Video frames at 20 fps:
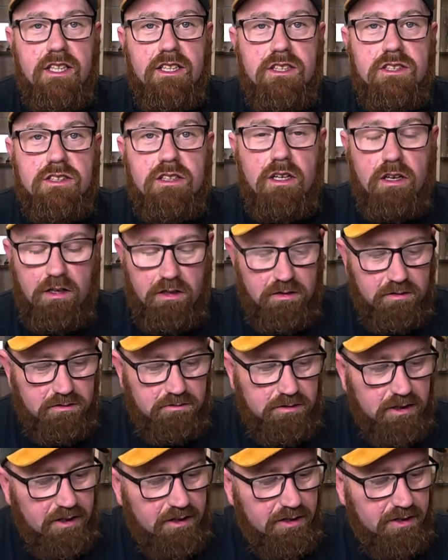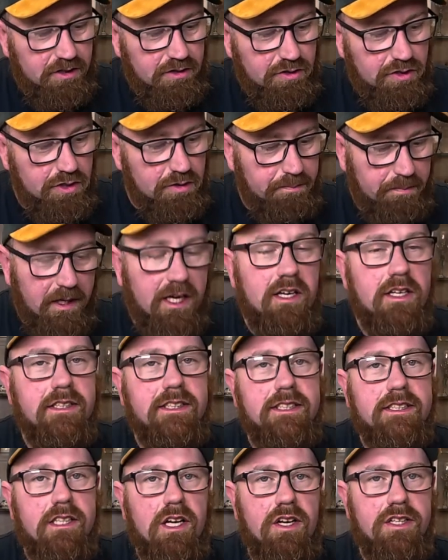so just because
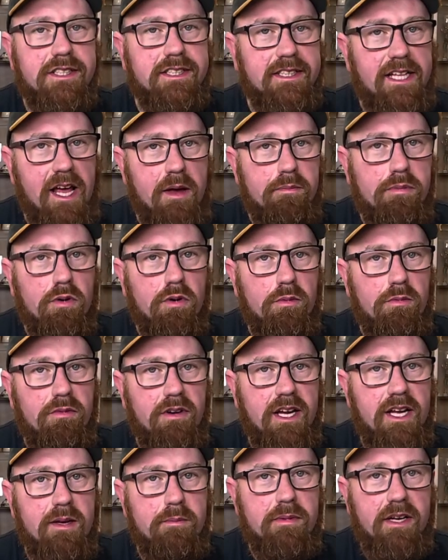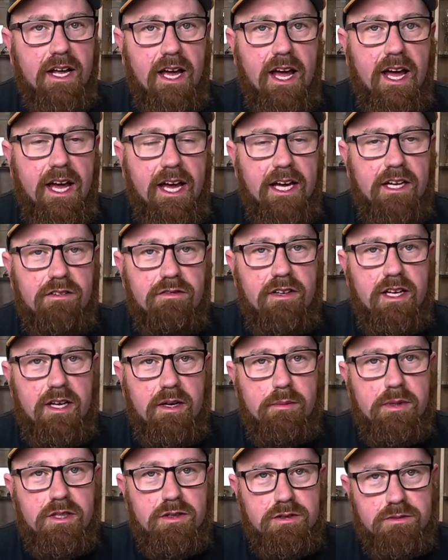it's got a step up rib and a higher
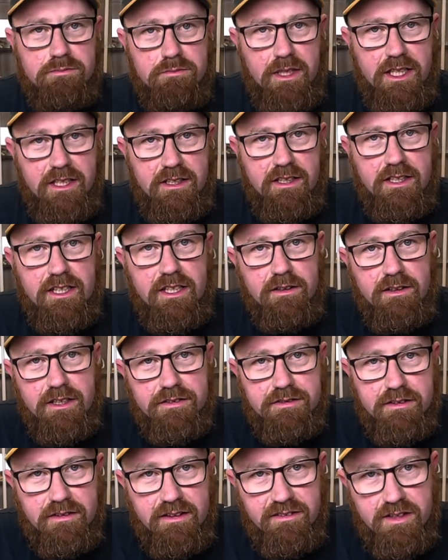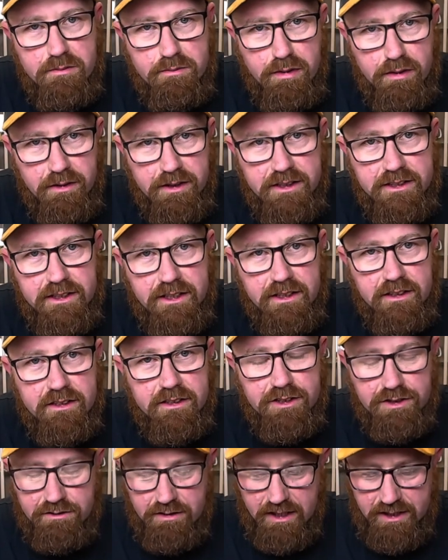rib, it doesn't mean that you have to have it pointing at
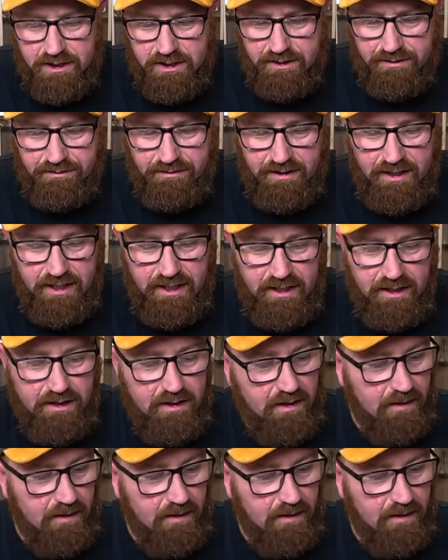the stratosphere.